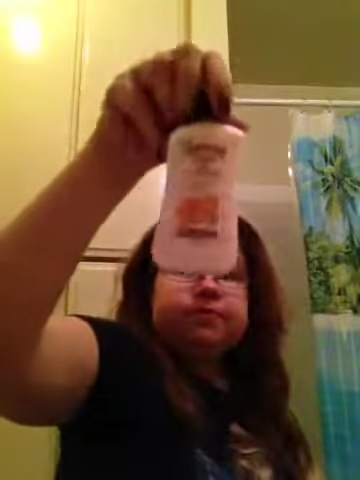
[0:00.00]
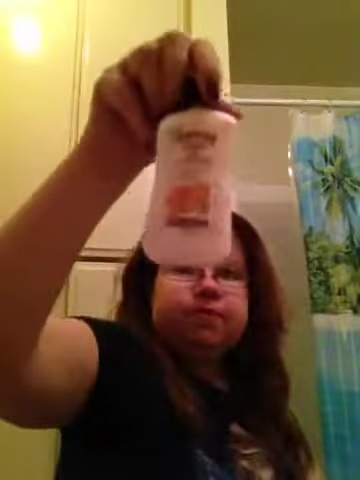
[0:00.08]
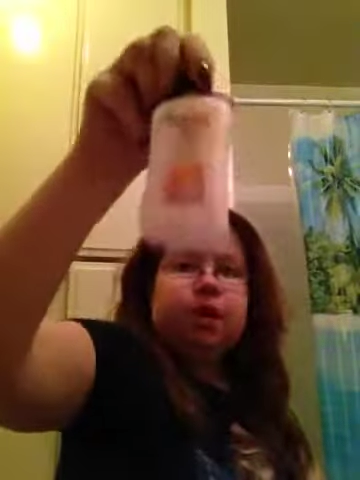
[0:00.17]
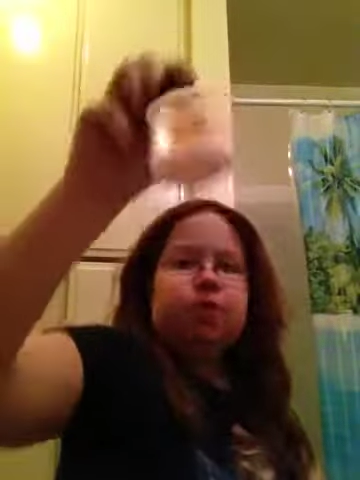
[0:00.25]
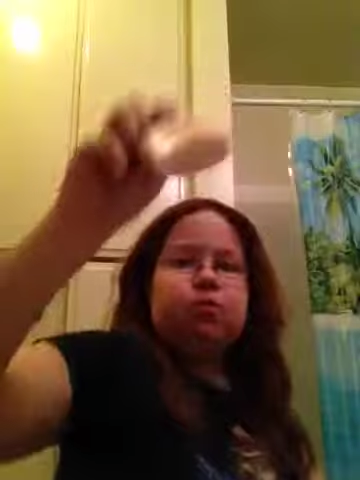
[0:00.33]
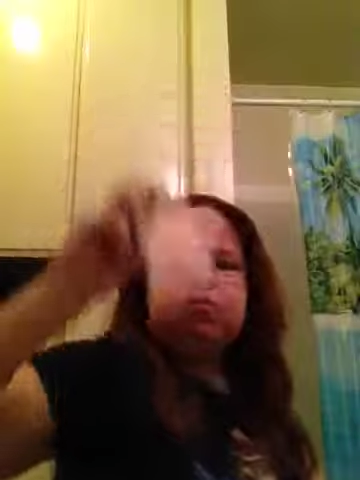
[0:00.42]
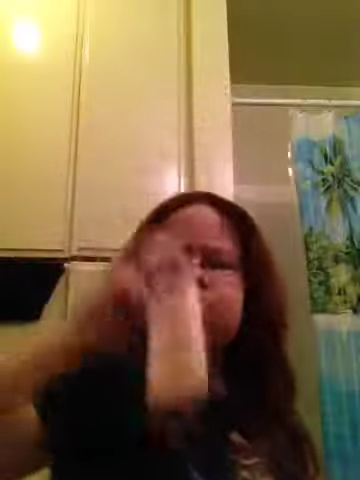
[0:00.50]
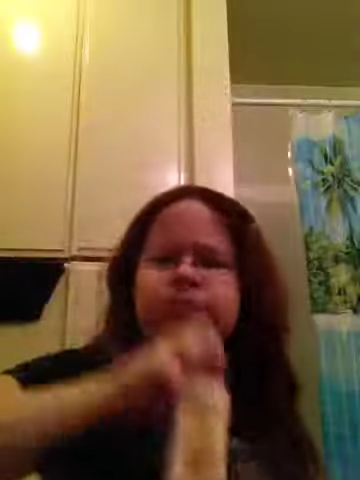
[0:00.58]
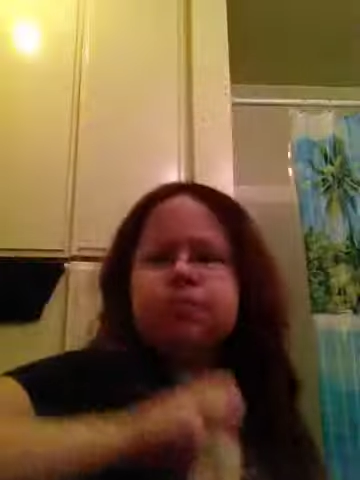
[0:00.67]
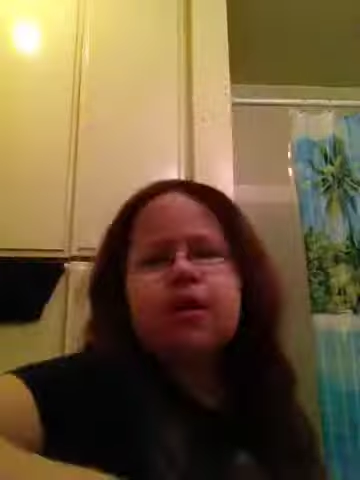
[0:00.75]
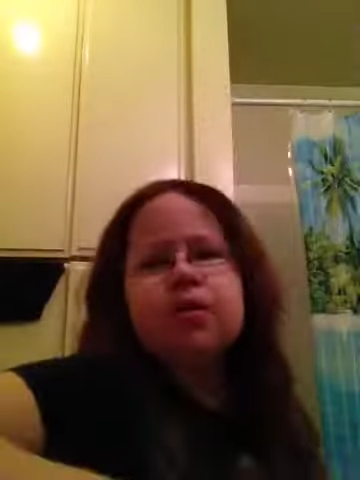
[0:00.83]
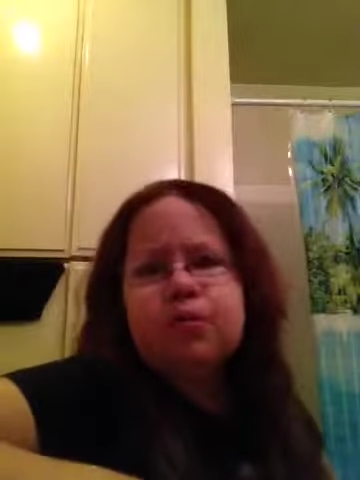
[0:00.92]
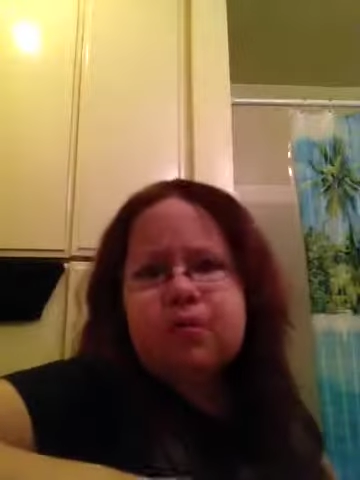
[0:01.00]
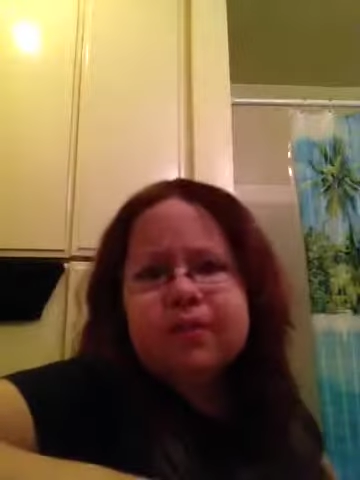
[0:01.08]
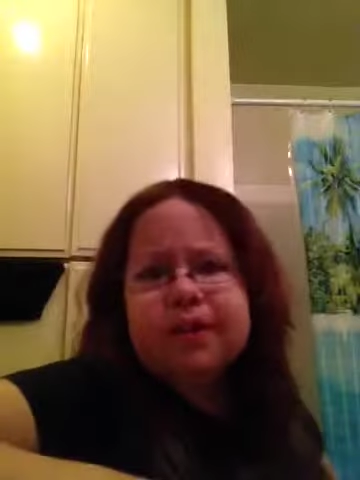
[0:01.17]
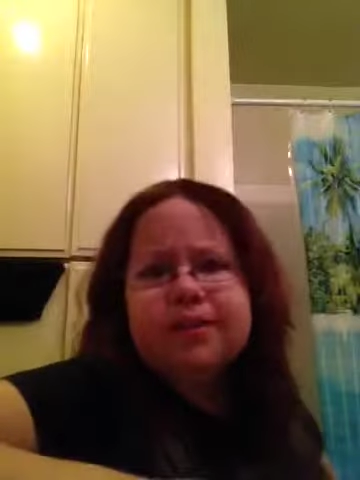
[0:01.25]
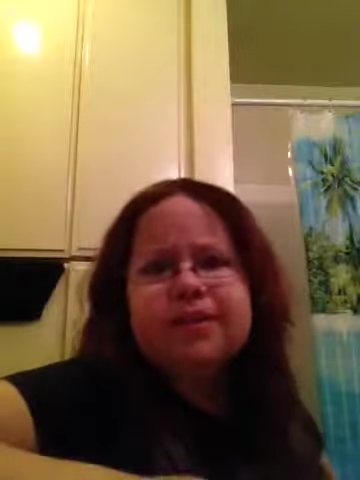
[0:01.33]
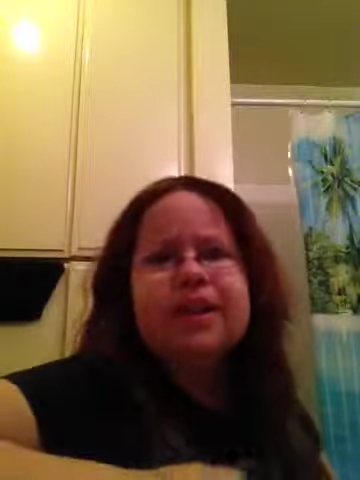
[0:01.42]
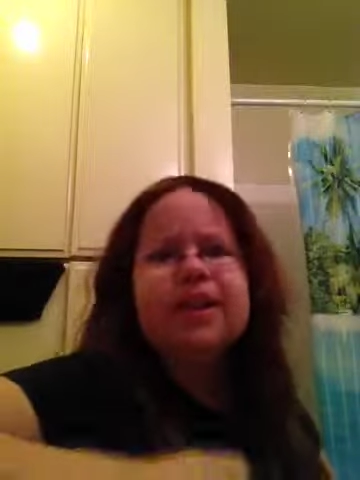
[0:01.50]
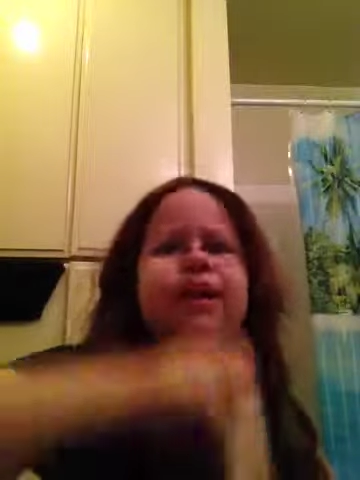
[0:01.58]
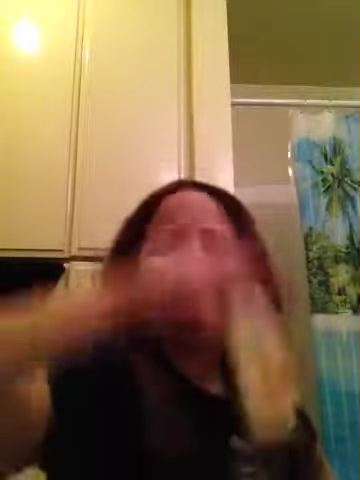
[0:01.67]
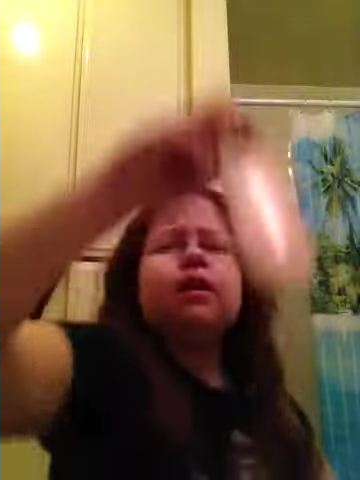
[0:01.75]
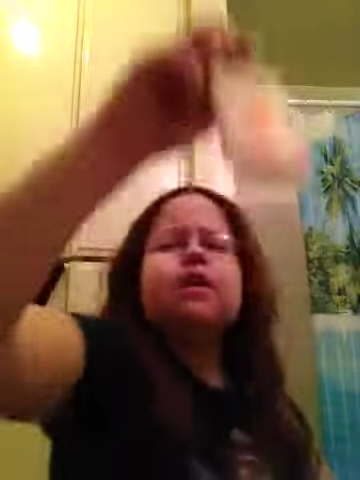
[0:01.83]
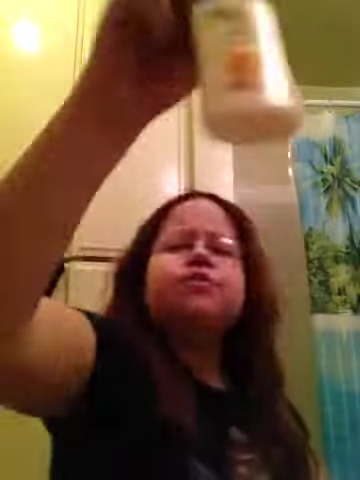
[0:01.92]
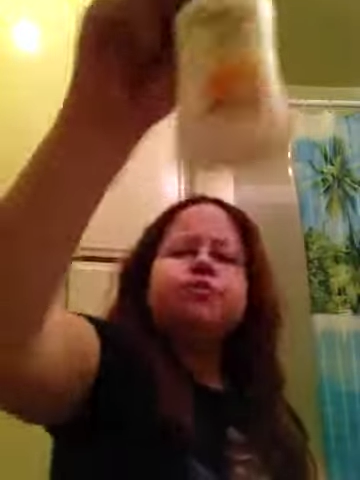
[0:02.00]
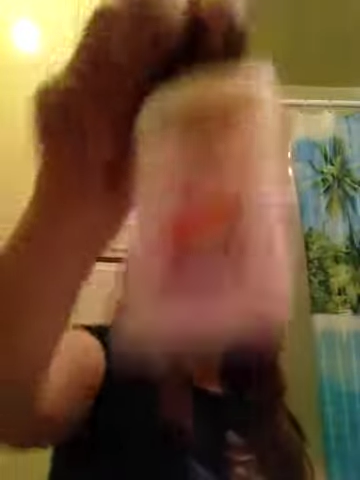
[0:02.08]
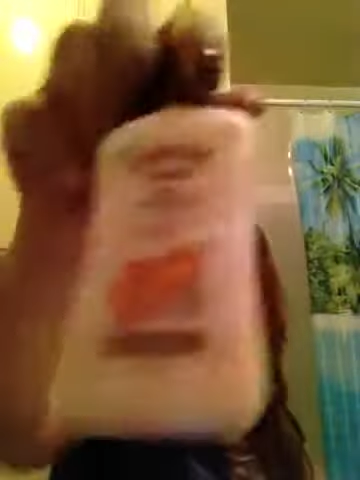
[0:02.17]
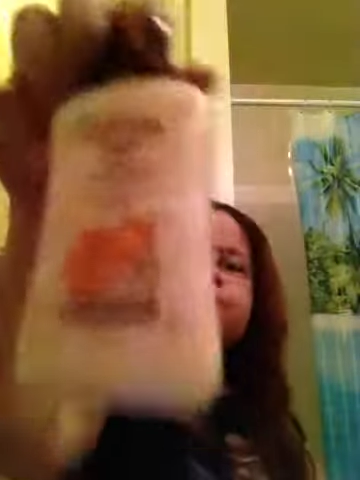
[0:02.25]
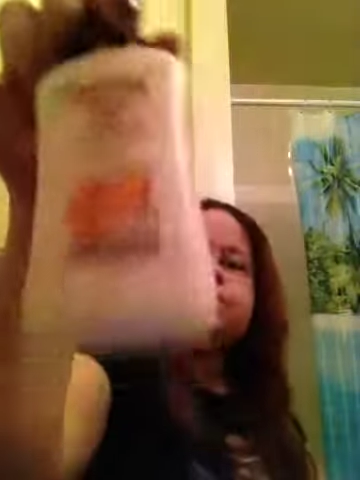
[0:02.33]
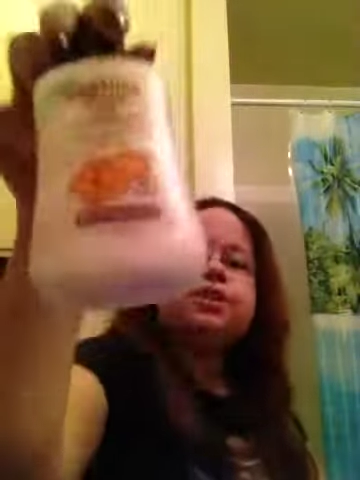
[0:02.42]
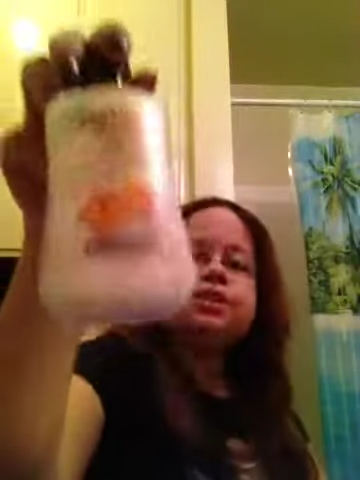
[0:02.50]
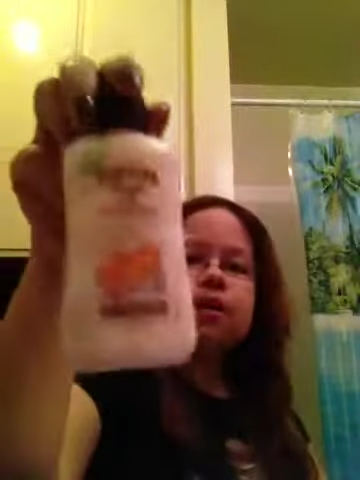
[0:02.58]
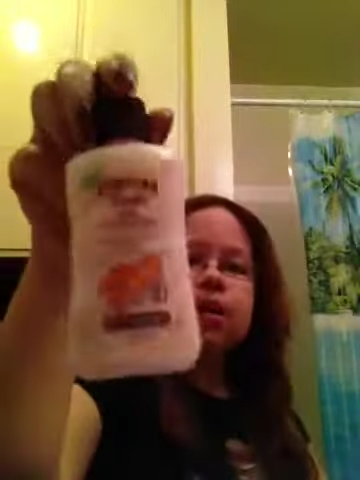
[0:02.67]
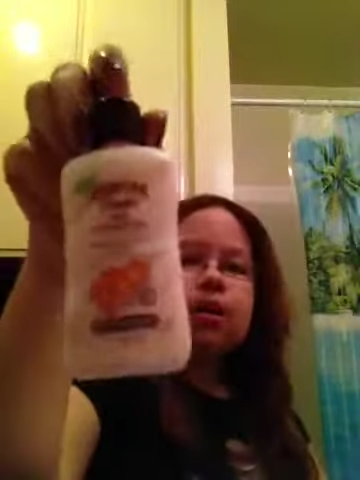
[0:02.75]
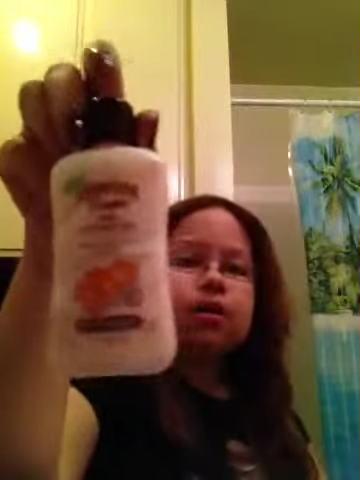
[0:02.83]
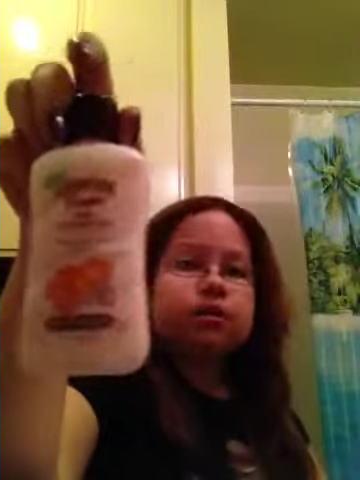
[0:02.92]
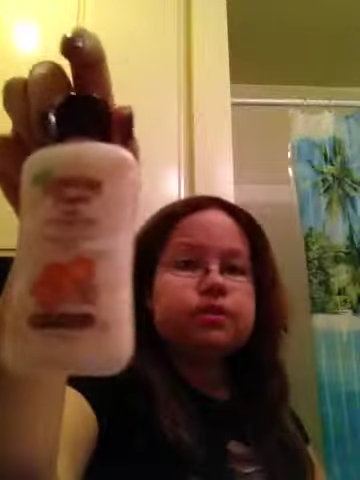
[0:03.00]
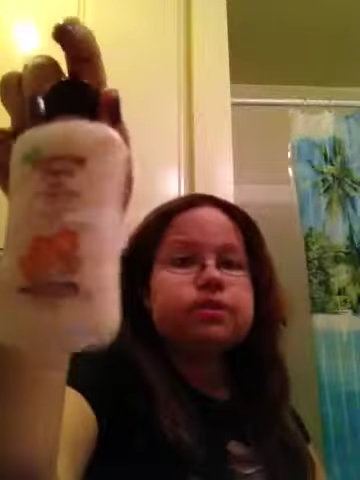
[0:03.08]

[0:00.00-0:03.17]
No, what am I saying? It's 4 stars.